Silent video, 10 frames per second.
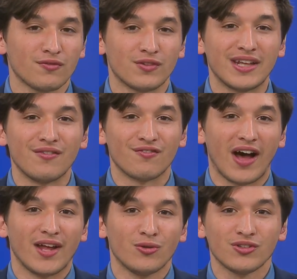for the
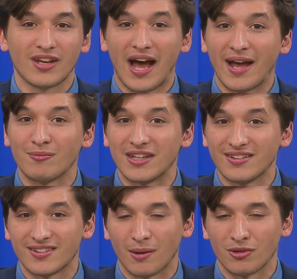final time
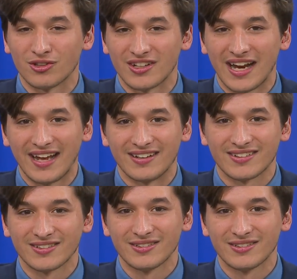this summer tonight.